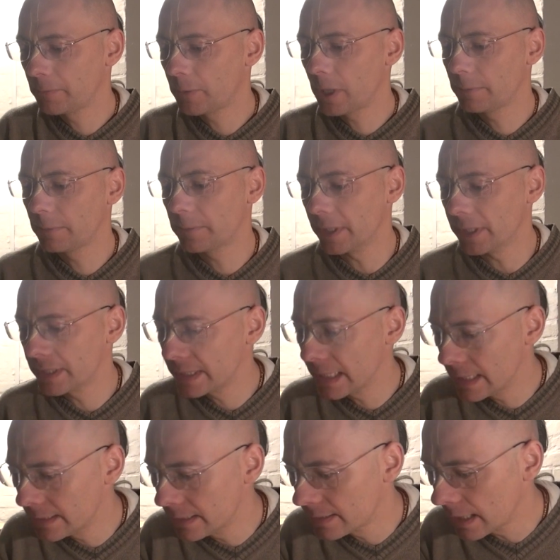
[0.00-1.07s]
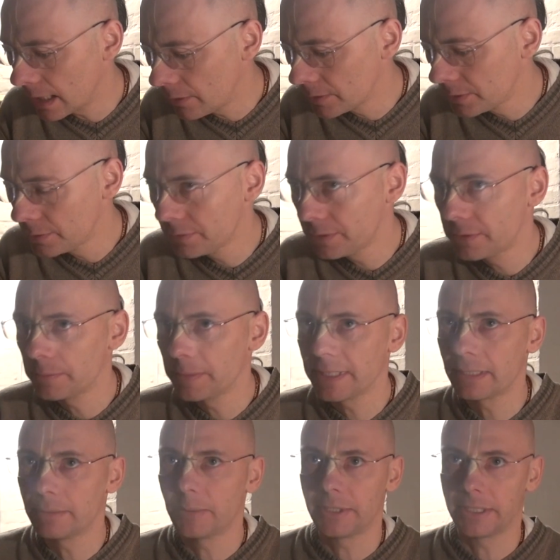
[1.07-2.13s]
Prabhupada says it's our duty to make
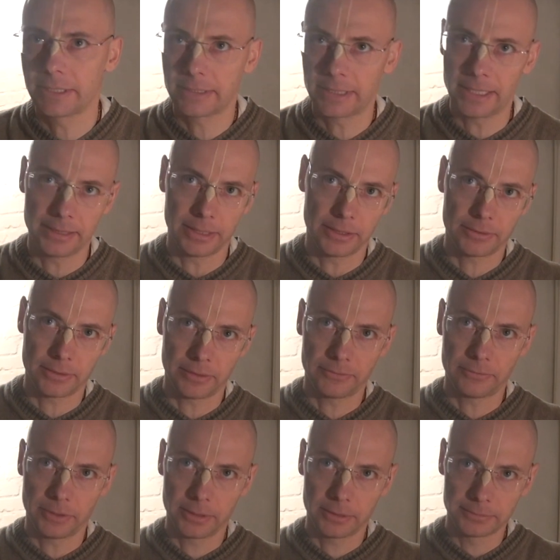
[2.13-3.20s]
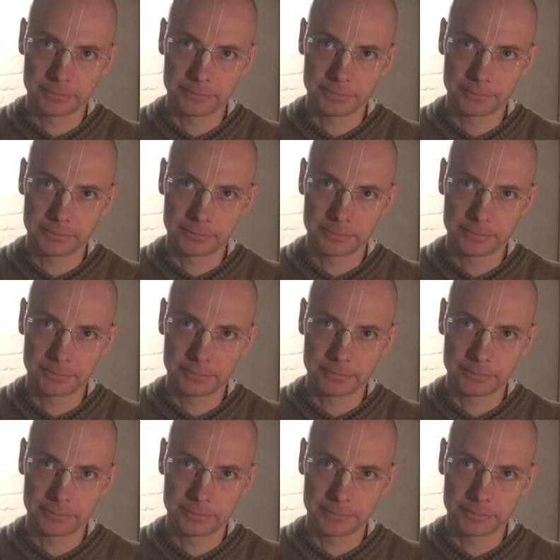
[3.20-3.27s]
them understand their suffering.